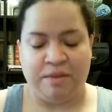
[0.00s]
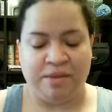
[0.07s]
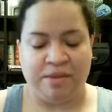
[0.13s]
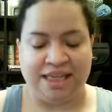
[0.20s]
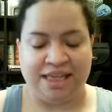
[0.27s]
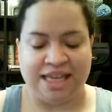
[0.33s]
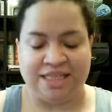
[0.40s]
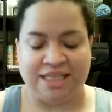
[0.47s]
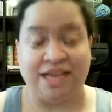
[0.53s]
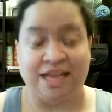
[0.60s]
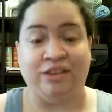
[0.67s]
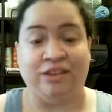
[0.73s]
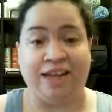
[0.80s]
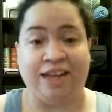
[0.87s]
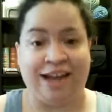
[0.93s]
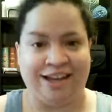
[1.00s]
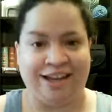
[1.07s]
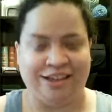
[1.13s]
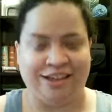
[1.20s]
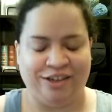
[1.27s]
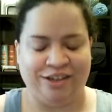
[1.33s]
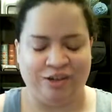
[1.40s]
but that's down the
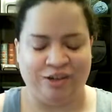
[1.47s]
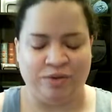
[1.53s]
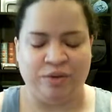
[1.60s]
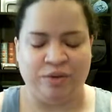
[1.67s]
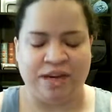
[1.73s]
line, you know,